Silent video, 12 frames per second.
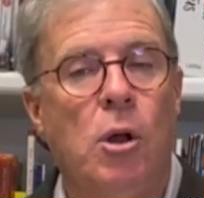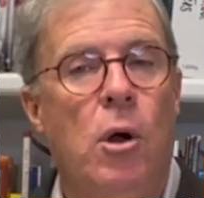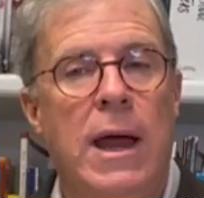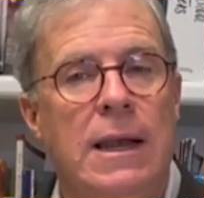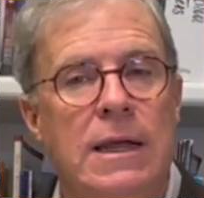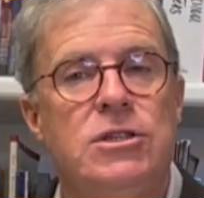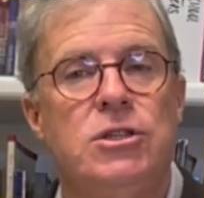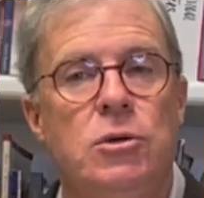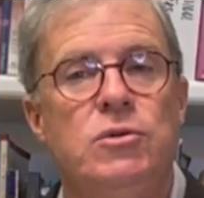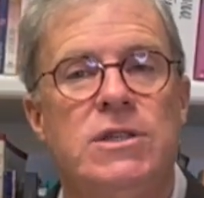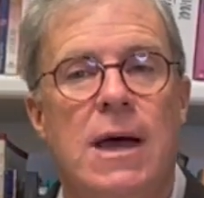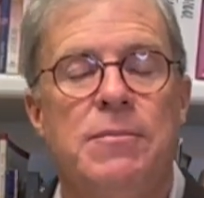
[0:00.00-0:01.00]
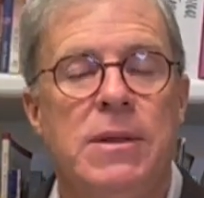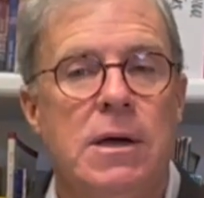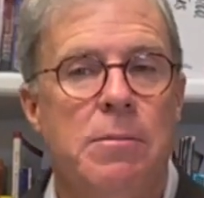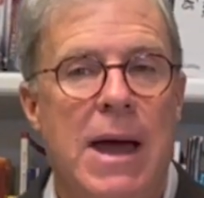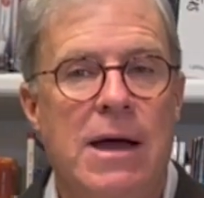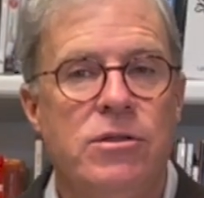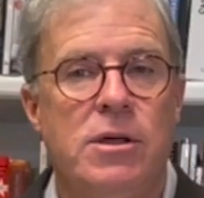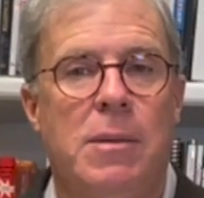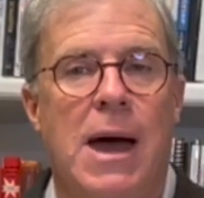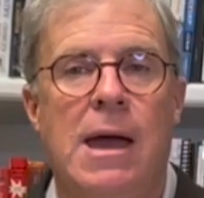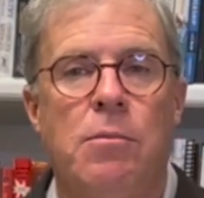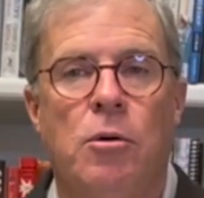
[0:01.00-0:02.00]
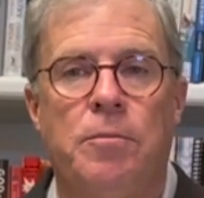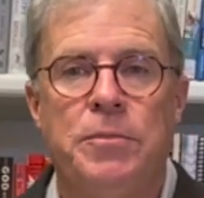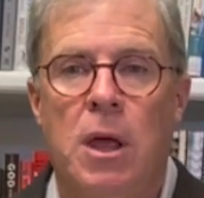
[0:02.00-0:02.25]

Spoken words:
or at least knew something about the Bible.